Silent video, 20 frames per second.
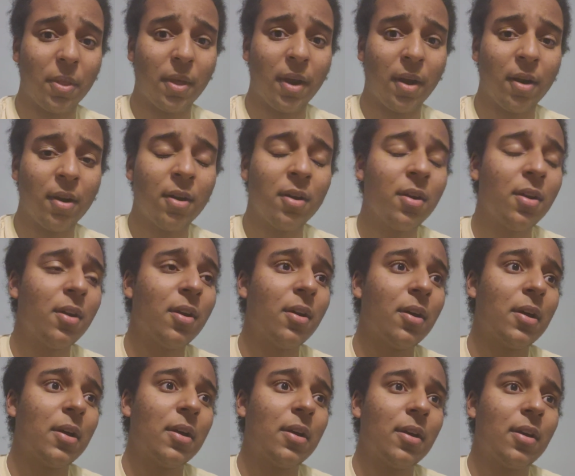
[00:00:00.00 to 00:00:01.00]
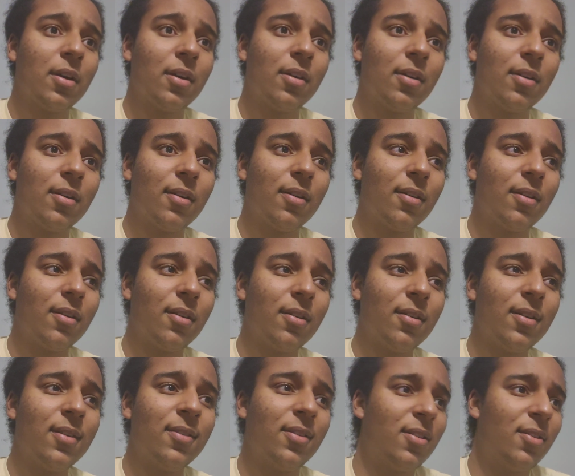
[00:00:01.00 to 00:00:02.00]
there,
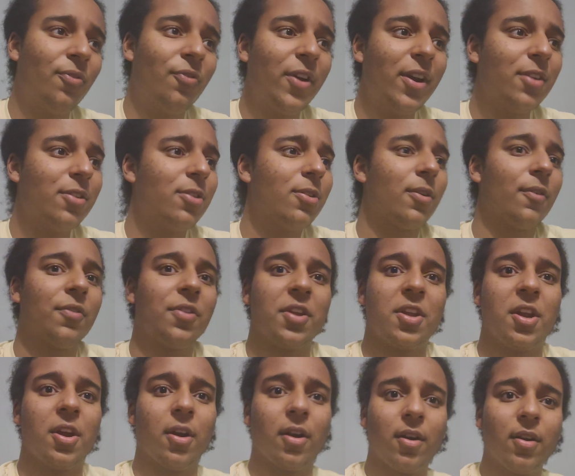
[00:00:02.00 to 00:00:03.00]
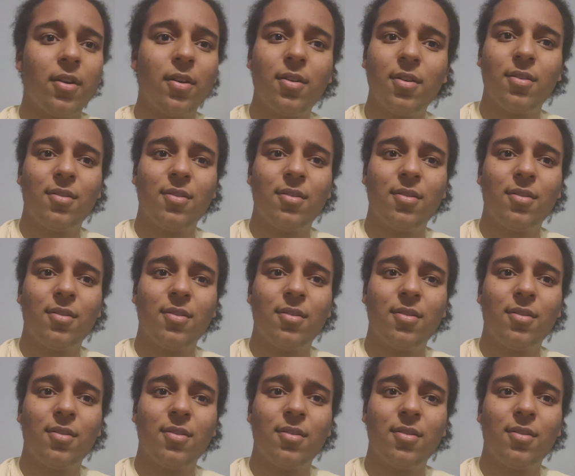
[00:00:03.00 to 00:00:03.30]
is the victor of the year.